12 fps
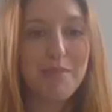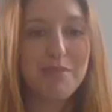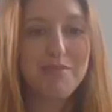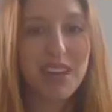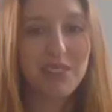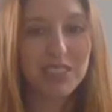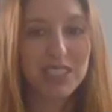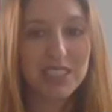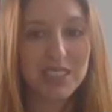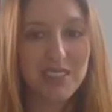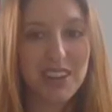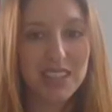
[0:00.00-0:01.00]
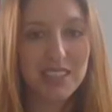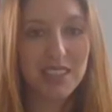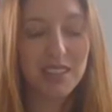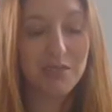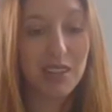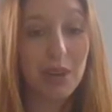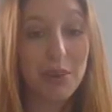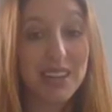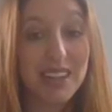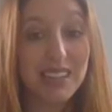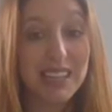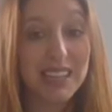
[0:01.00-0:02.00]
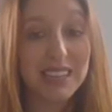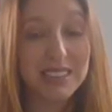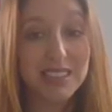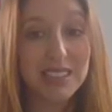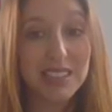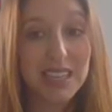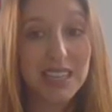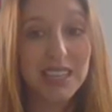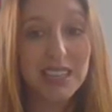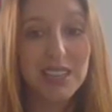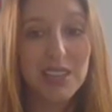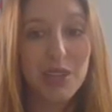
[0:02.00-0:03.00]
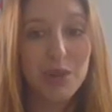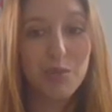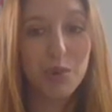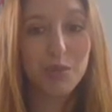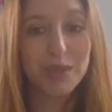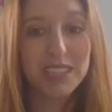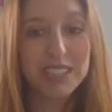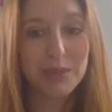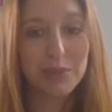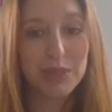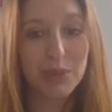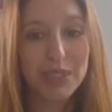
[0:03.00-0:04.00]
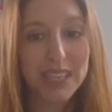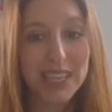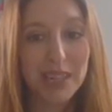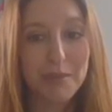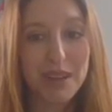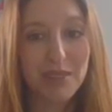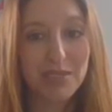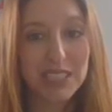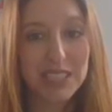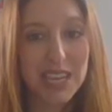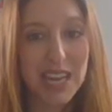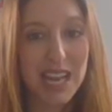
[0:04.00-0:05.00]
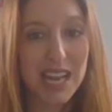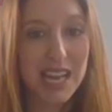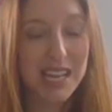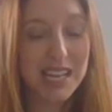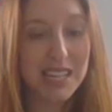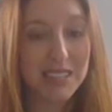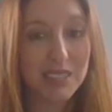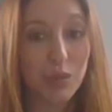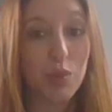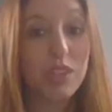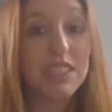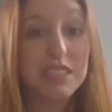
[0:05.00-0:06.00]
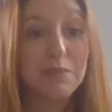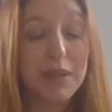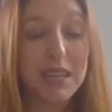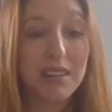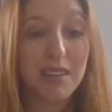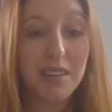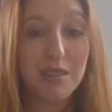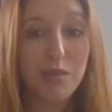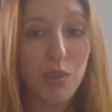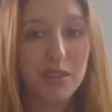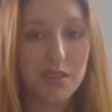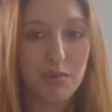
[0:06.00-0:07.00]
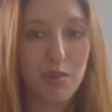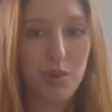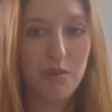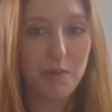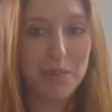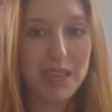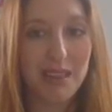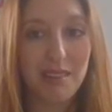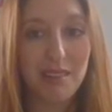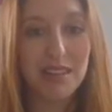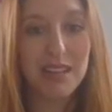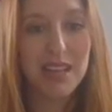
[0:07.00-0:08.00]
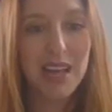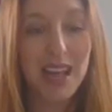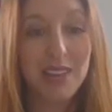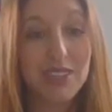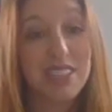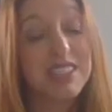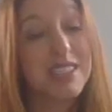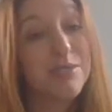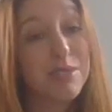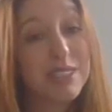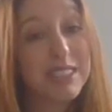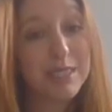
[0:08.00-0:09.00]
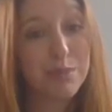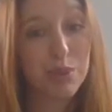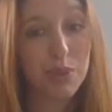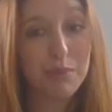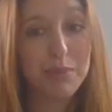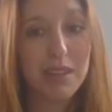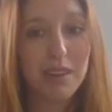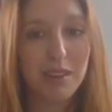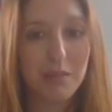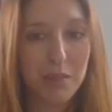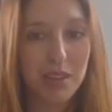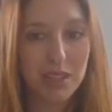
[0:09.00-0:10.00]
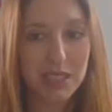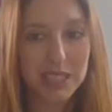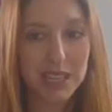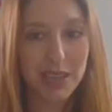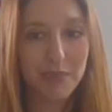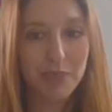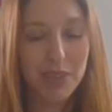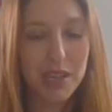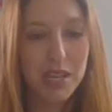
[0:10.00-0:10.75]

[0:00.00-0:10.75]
I'm the founder and director of Chloé Nelkin Consulting. And what we're going to be talking about today is what is PR, what's the role of a PR, and the differences between PR and marketing.